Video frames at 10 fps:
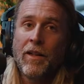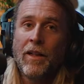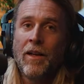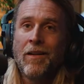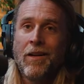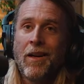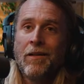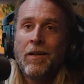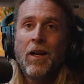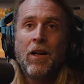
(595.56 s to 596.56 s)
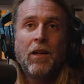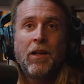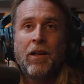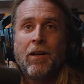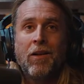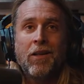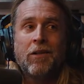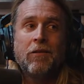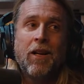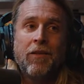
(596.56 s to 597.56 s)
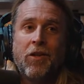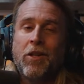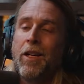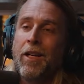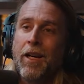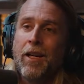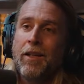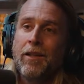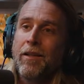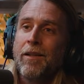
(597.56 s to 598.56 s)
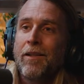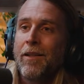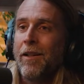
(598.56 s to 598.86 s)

you know. And, you know, I still have shitty days, you